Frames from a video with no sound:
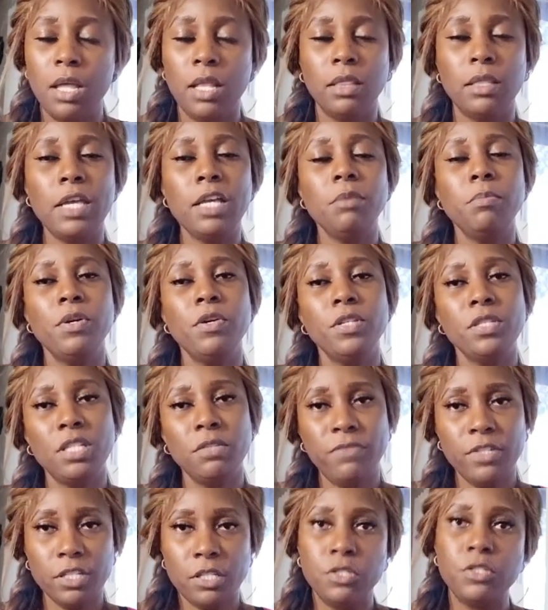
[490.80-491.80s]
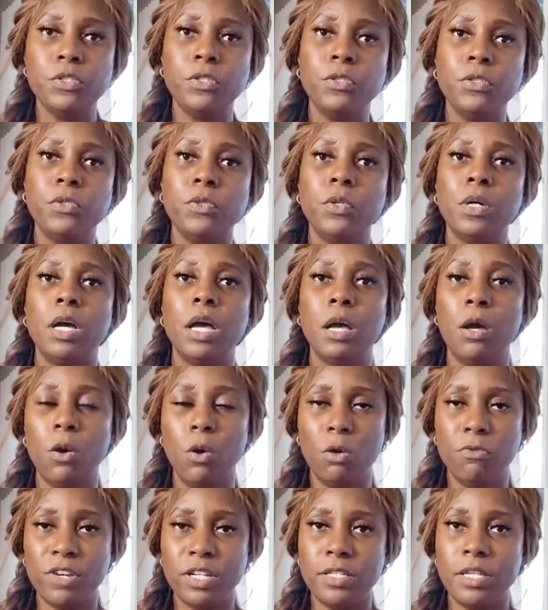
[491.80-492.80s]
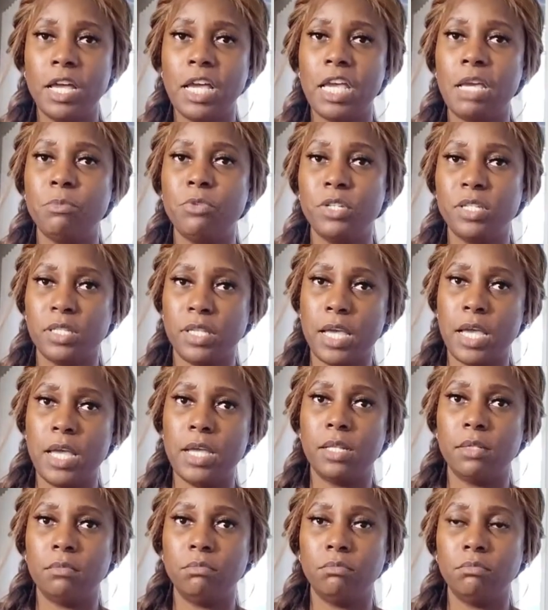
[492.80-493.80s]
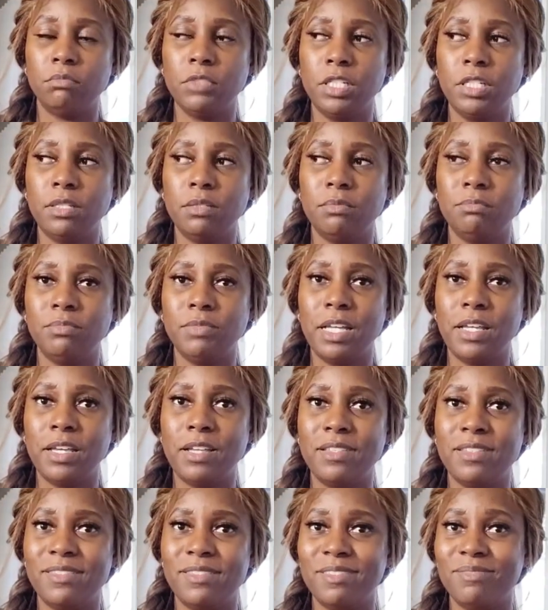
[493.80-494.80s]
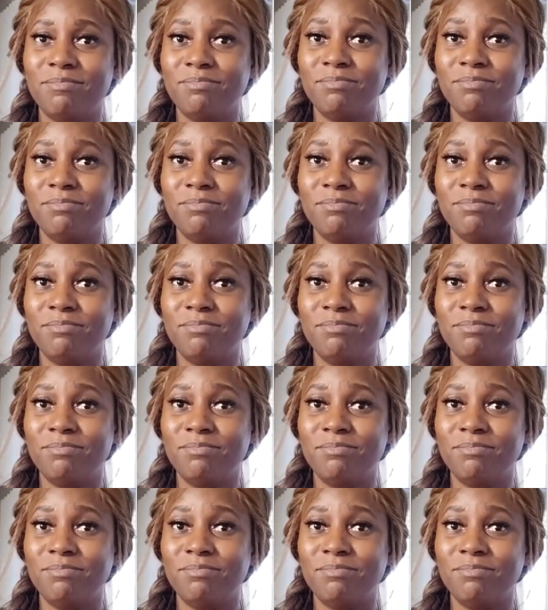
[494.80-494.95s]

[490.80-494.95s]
like most of us do, over time just get, like, I guess,